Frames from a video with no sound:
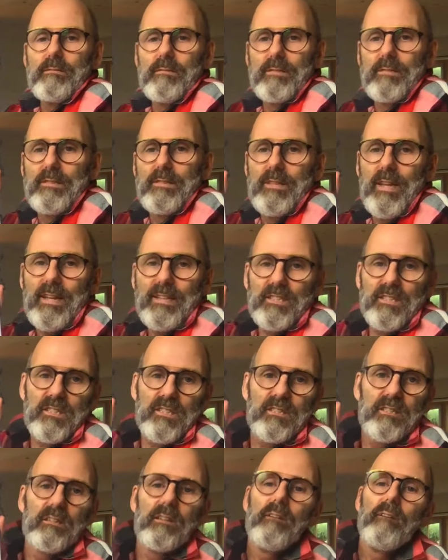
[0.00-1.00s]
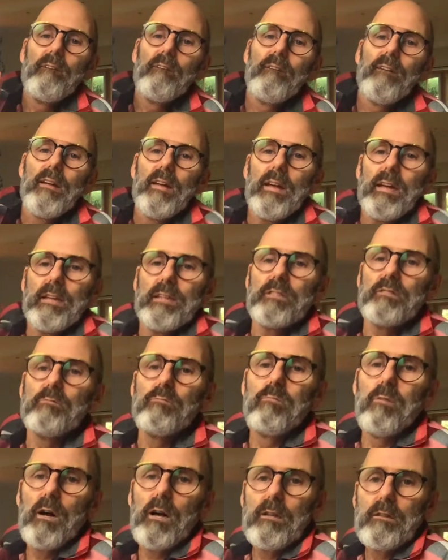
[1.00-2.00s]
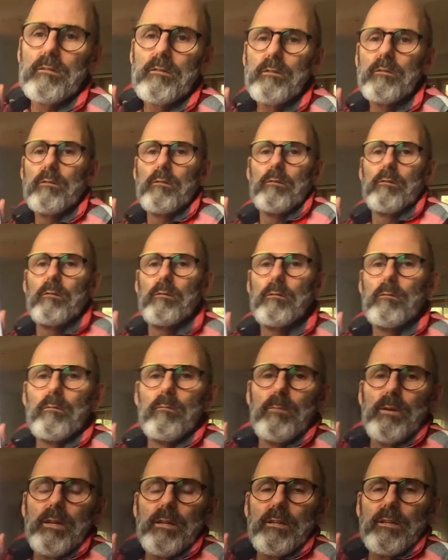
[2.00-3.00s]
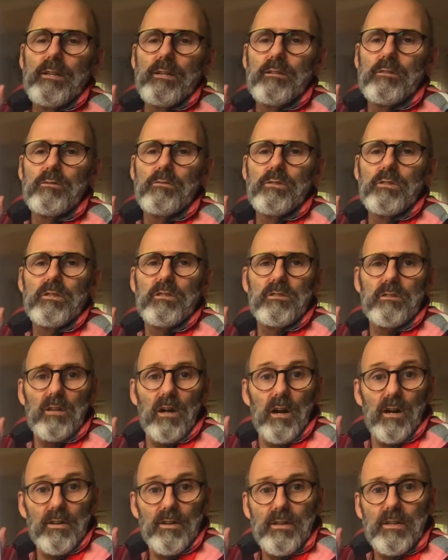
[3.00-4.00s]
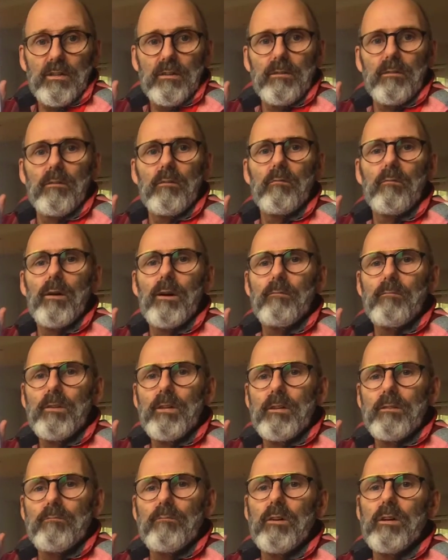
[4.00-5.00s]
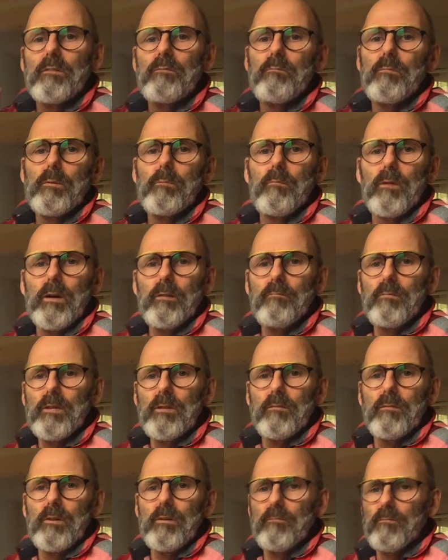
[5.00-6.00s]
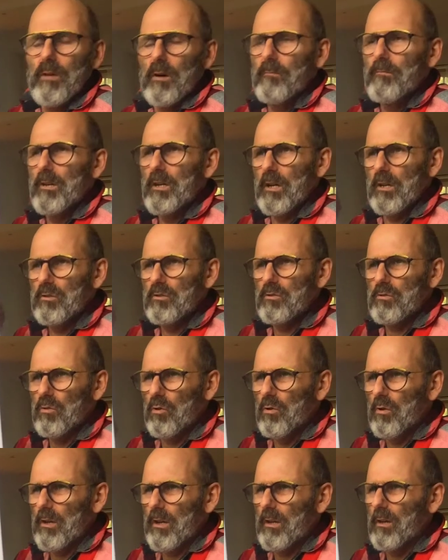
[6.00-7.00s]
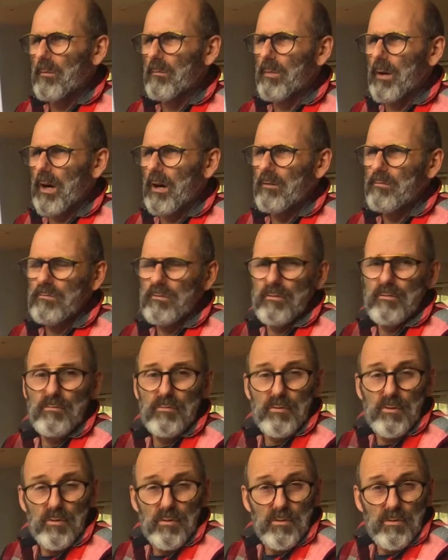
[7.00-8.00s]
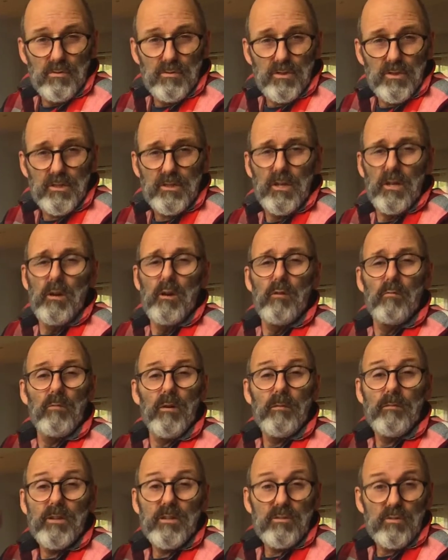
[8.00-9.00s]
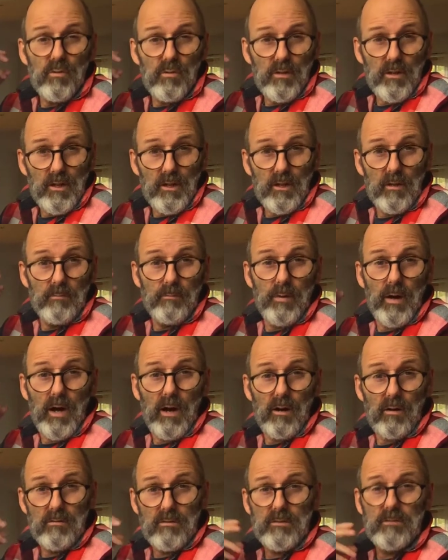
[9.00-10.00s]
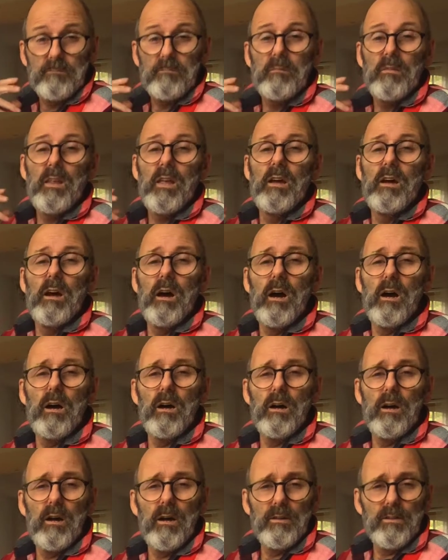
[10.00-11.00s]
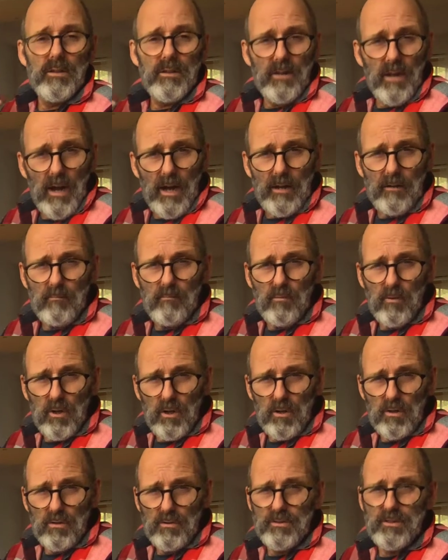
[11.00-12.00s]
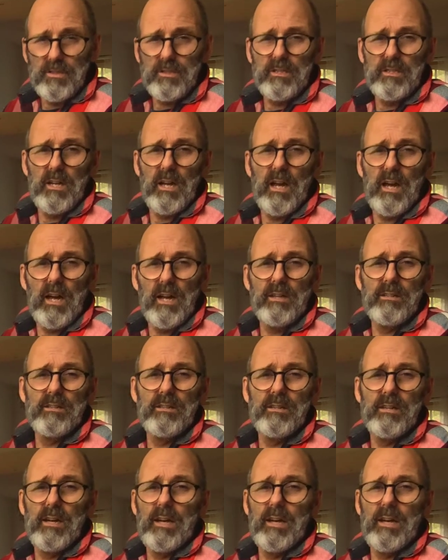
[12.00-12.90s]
this is what we need to study when we are talking about the runes, when we're talking about the 9 worlds and